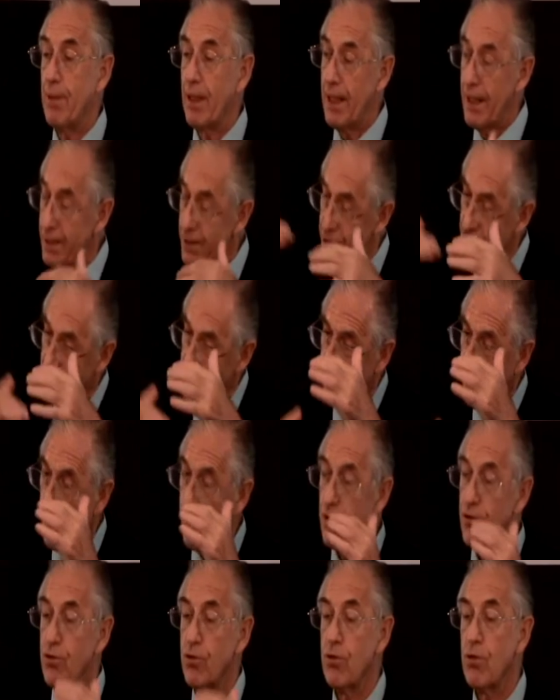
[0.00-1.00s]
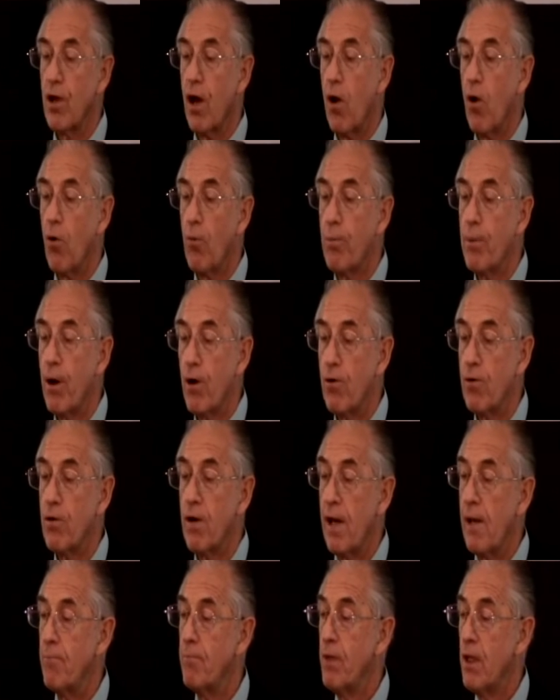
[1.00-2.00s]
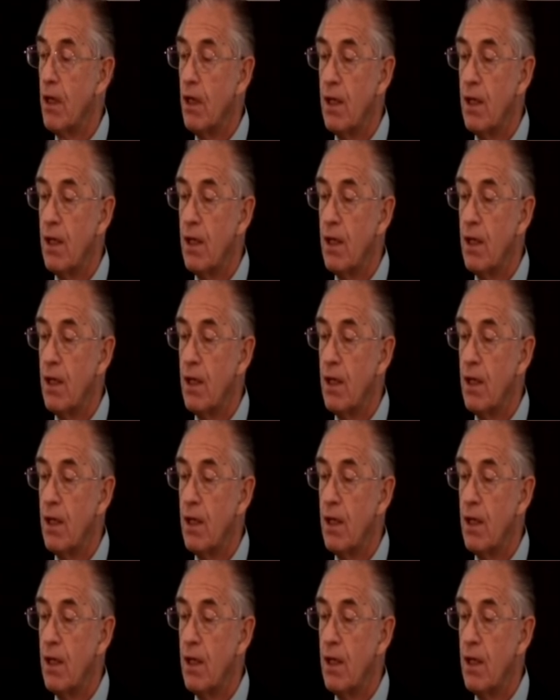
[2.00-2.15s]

But you've got to do the whole program.